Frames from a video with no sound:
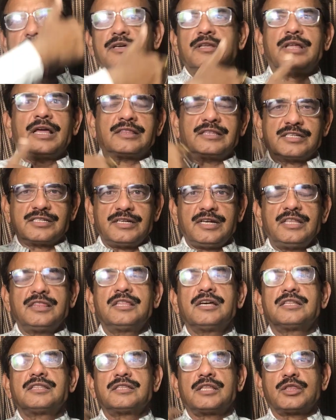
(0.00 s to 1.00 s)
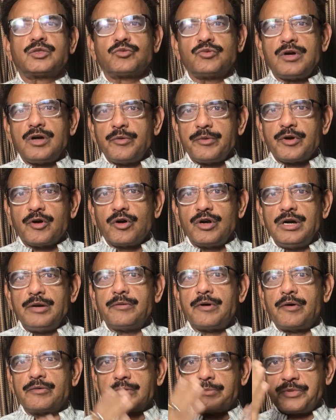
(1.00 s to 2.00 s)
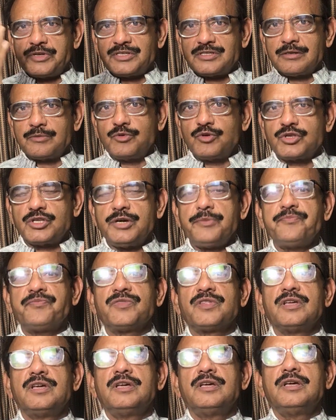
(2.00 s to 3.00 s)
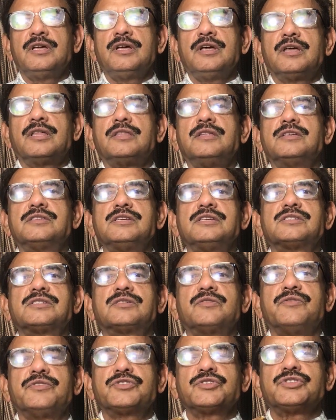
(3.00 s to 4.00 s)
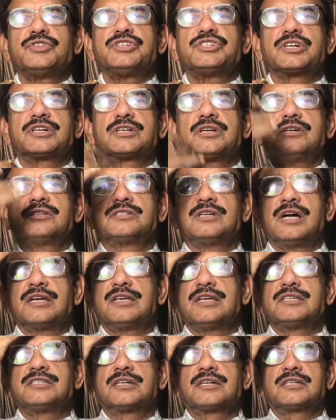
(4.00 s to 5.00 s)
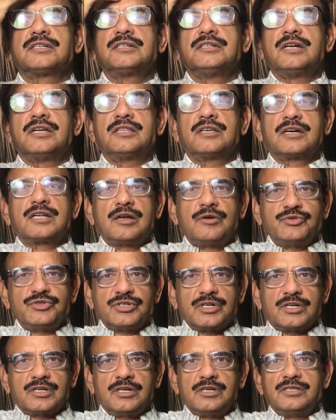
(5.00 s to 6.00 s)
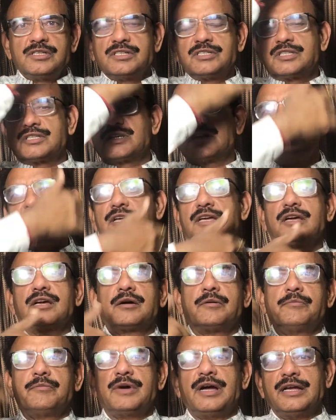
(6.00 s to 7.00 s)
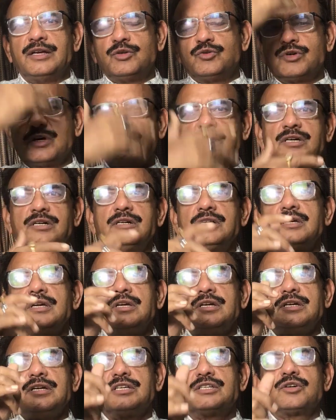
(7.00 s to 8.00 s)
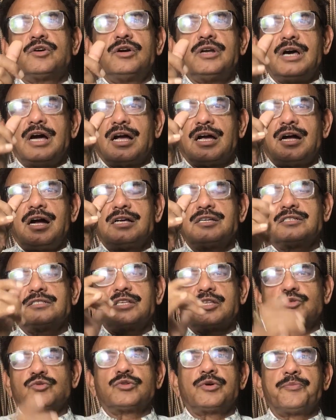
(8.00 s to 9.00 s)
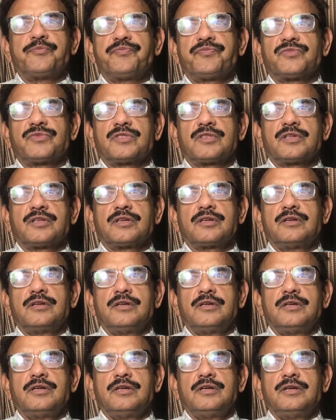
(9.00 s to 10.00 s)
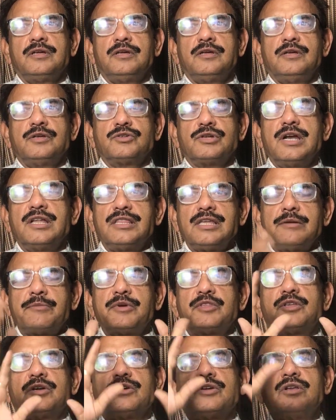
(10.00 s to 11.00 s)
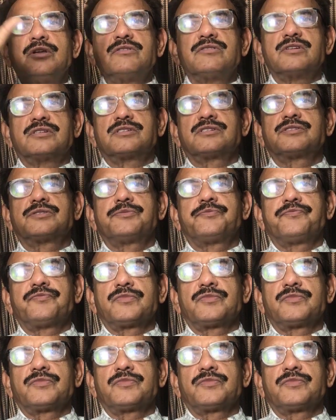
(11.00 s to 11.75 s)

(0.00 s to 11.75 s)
like this. Ether Tattva, we call it, out of Panchabhuta. This is Vishuddhi chakra, Agya chakra and the crown chakra. These three combined together is called Akasha Tattva. So anything with the universe.